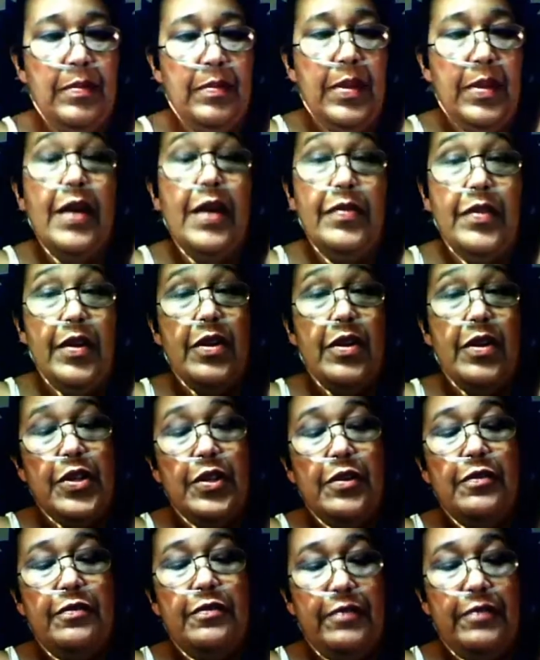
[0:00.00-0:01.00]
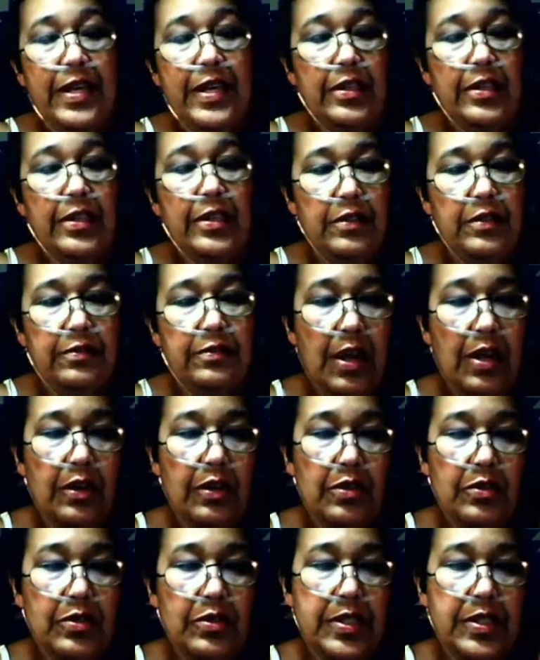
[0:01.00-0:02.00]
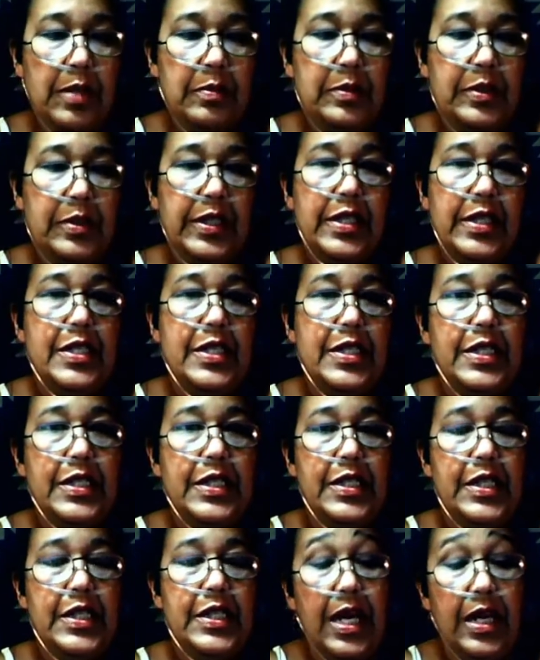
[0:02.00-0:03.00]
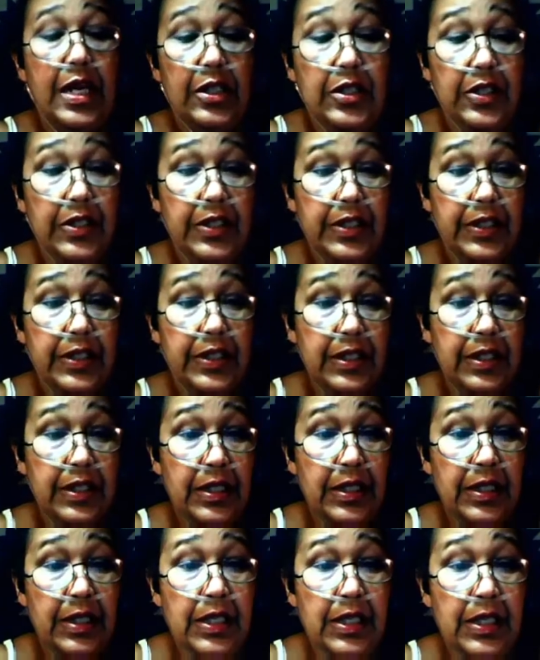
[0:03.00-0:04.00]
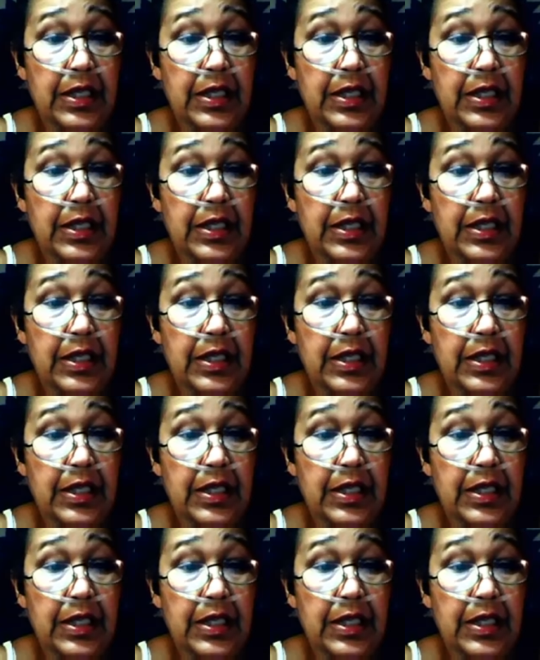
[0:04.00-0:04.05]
um, and also failed to follow subjects into childhood,